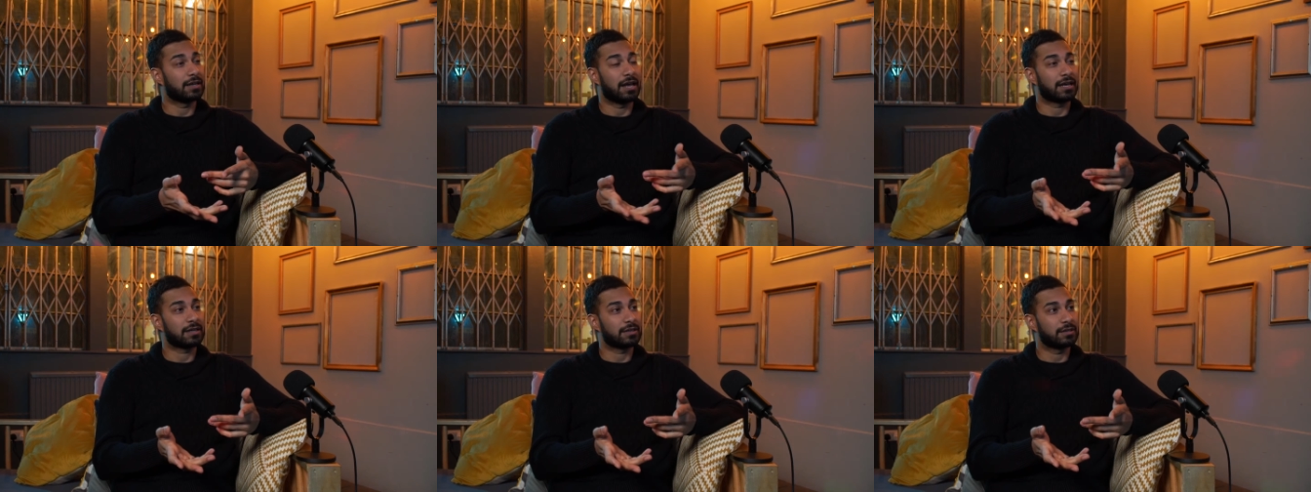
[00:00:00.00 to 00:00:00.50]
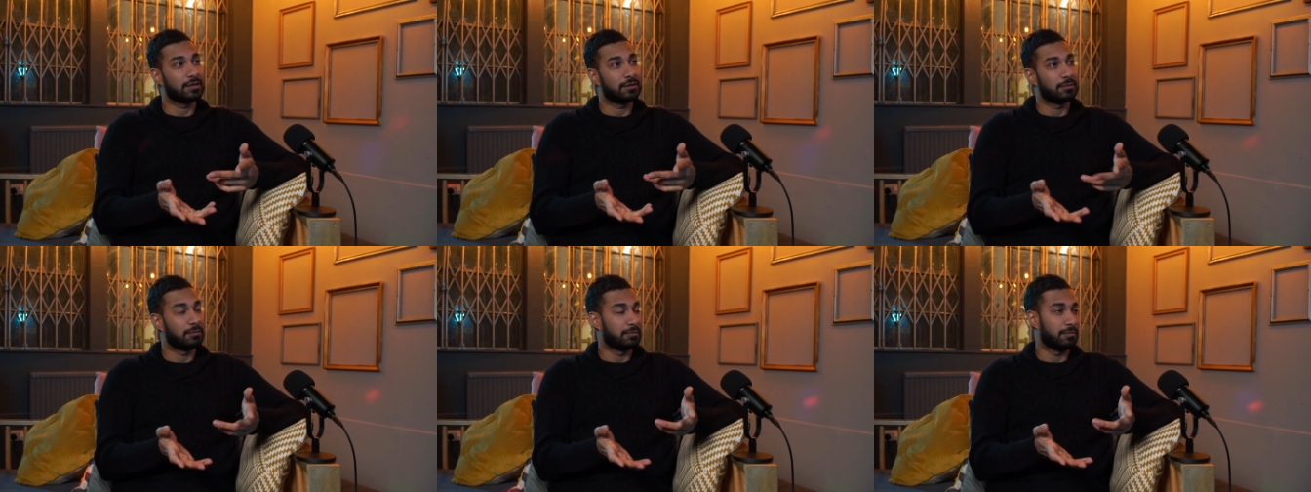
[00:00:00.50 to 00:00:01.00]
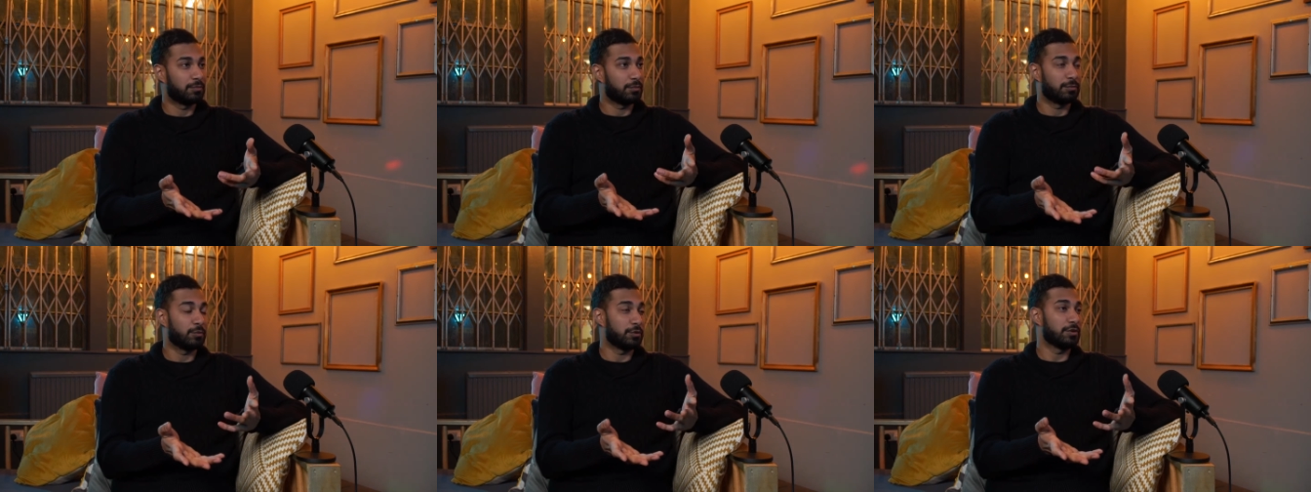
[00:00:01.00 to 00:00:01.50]
Like,
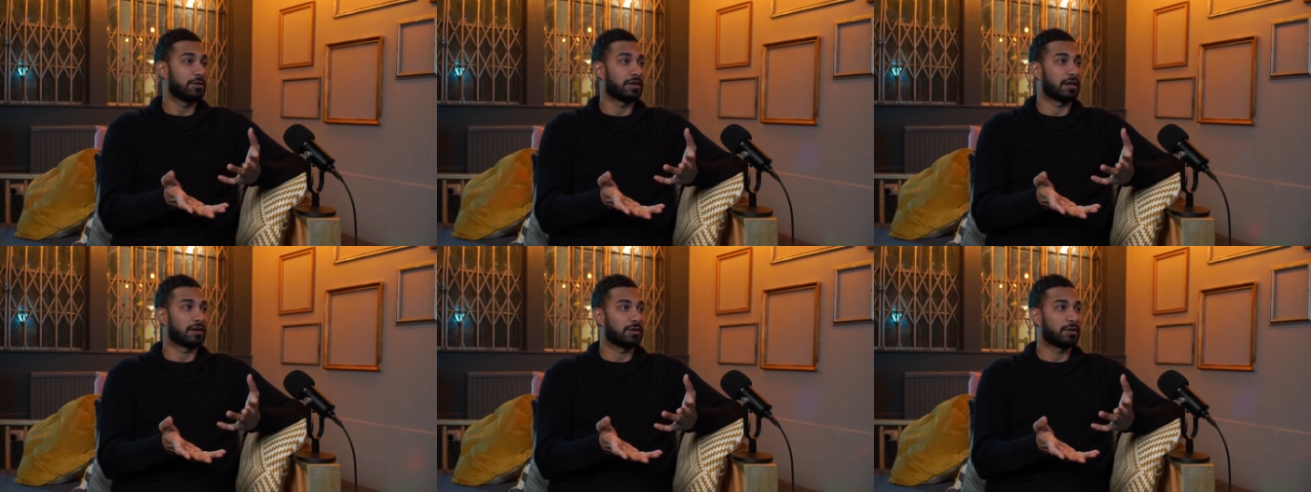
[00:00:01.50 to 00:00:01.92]
what do you think?